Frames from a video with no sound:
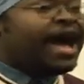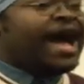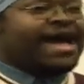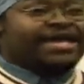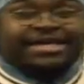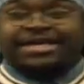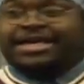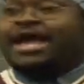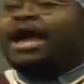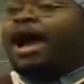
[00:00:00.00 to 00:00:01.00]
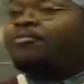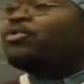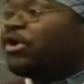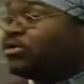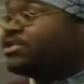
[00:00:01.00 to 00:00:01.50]
I.e., I'm
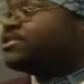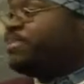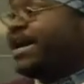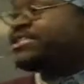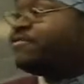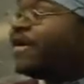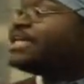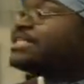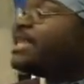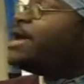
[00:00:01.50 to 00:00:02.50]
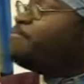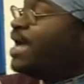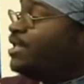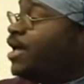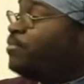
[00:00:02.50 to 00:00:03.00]
gonna go to this Pastor Bosley
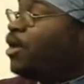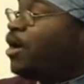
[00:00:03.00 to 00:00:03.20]
melee